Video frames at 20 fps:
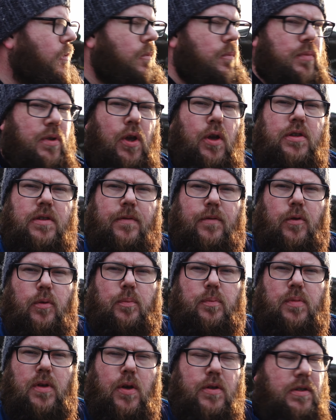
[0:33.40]
Beautiful,
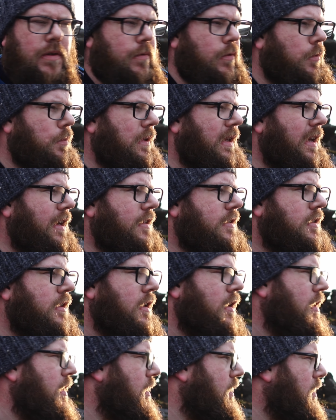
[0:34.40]
beautiful place.
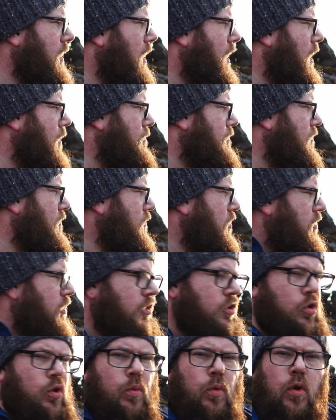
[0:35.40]
Just a
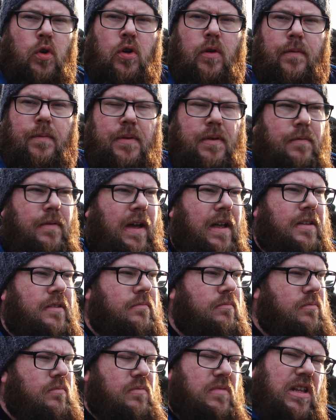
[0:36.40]
short walk up from the van,
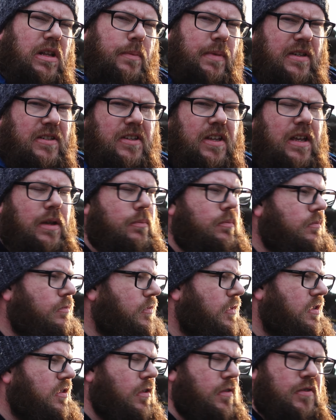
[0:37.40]
a little bit steep,
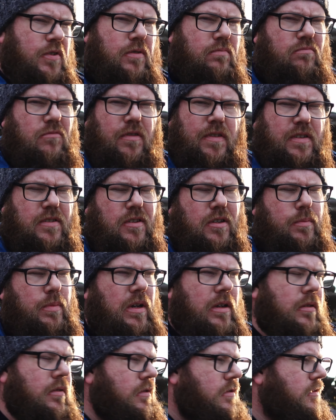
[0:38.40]
but nothing too
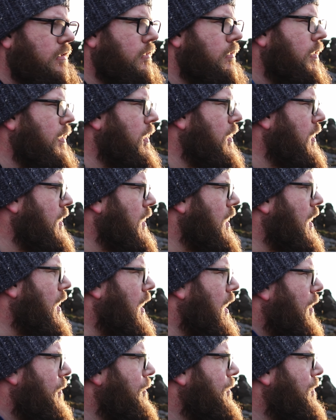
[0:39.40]
bad at all.
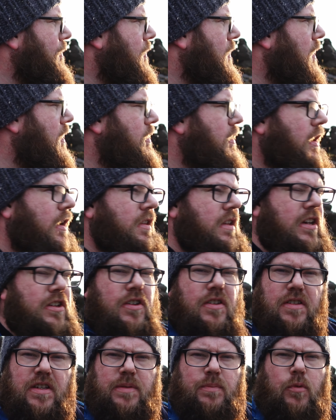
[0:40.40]
The
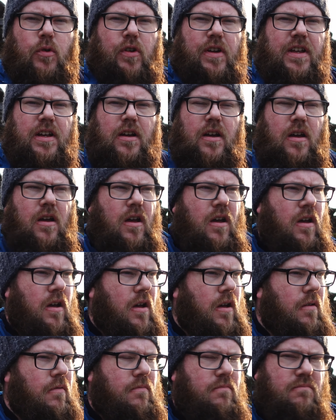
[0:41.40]
conditions this morning
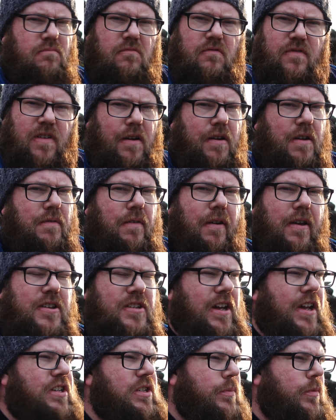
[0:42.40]
are very, very
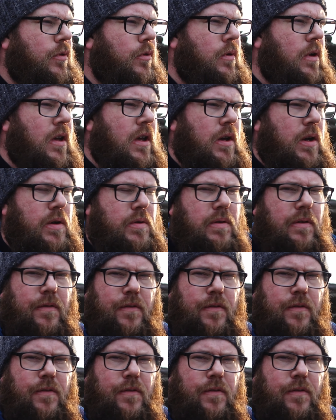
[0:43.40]
changeable. When we